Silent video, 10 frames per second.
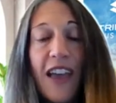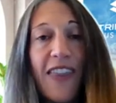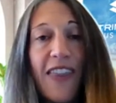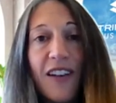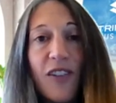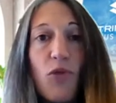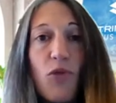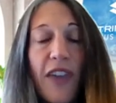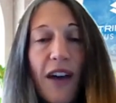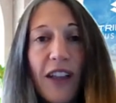And then as you
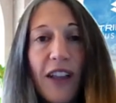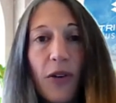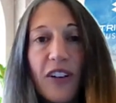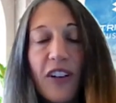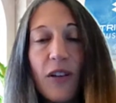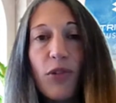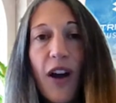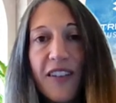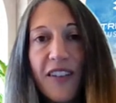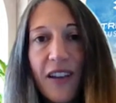move that flower into the
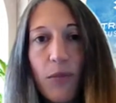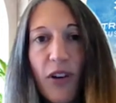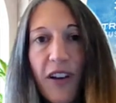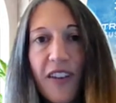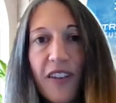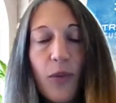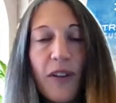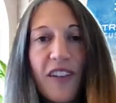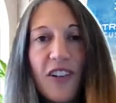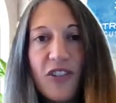processing process,
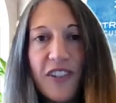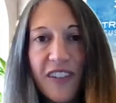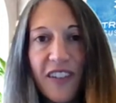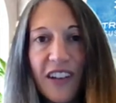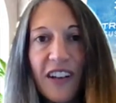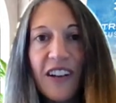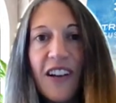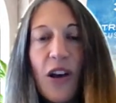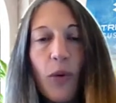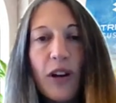what's in your distillate?
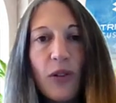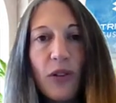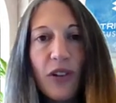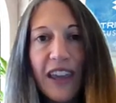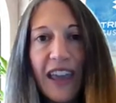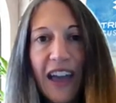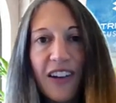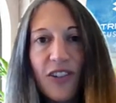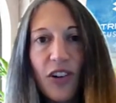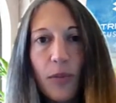What are you looking at
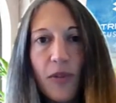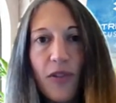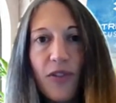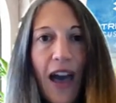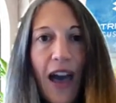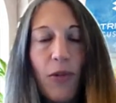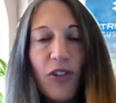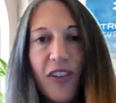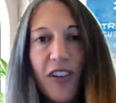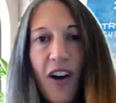in terms of how
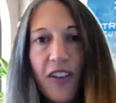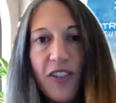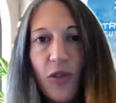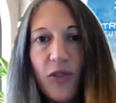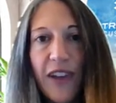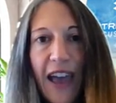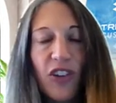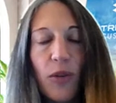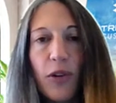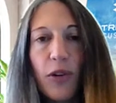much does it cost you to
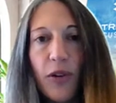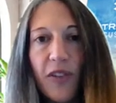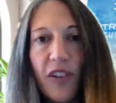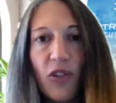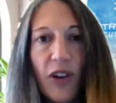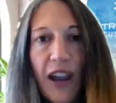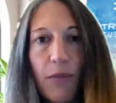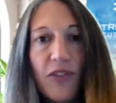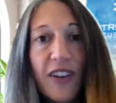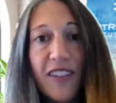actually produce a
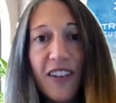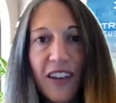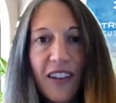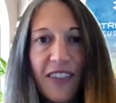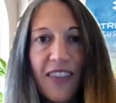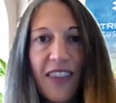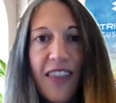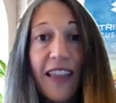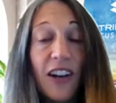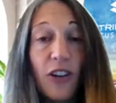gram of distillate that
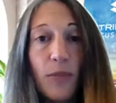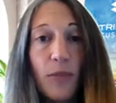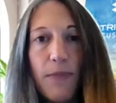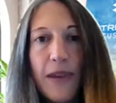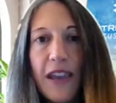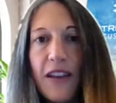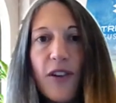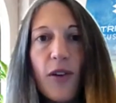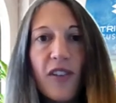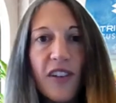then later might be
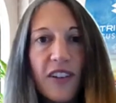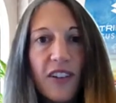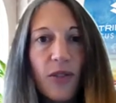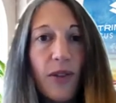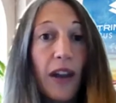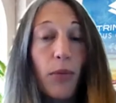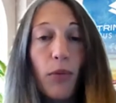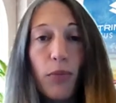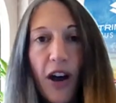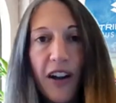infused into
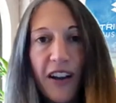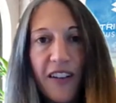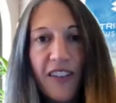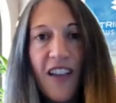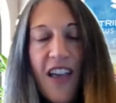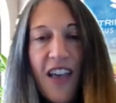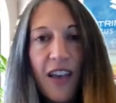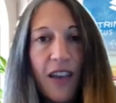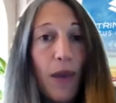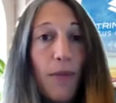edible products?
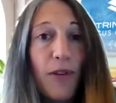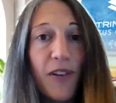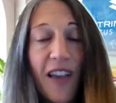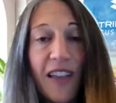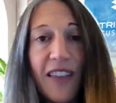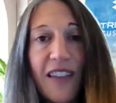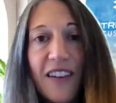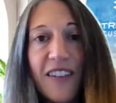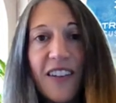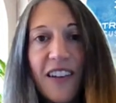And maybe you're selling the
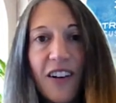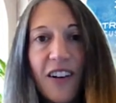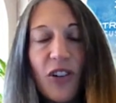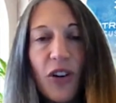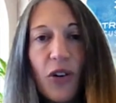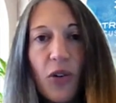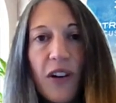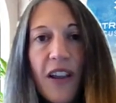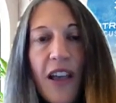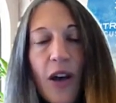distillate on your
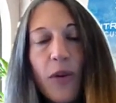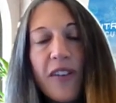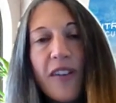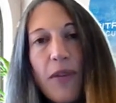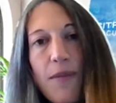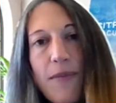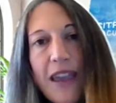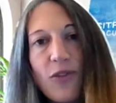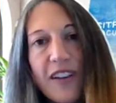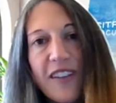own. Well, some of the
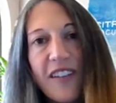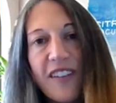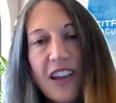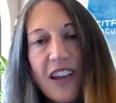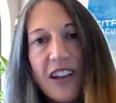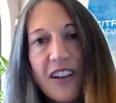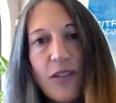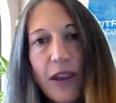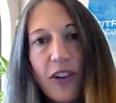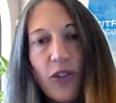main reasons that you need
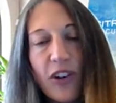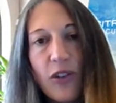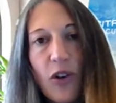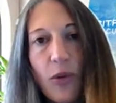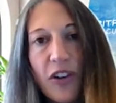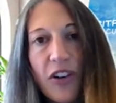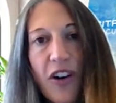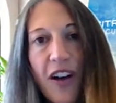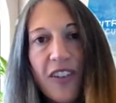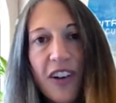to make sure you know what your
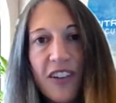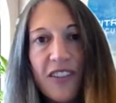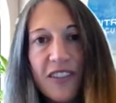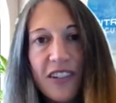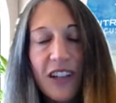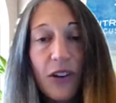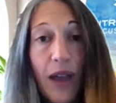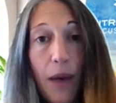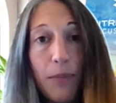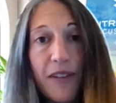costing,
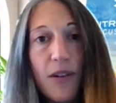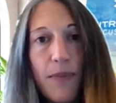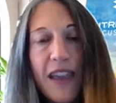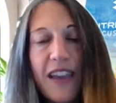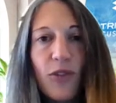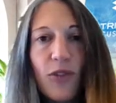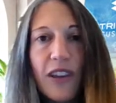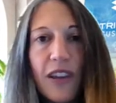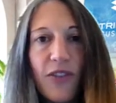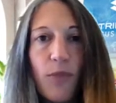happens to be is
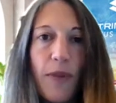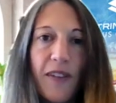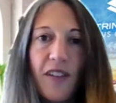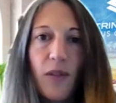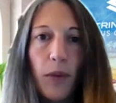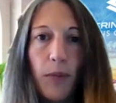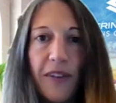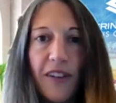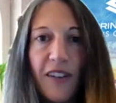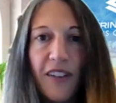really for business
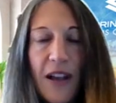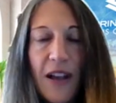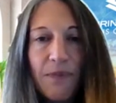purposes.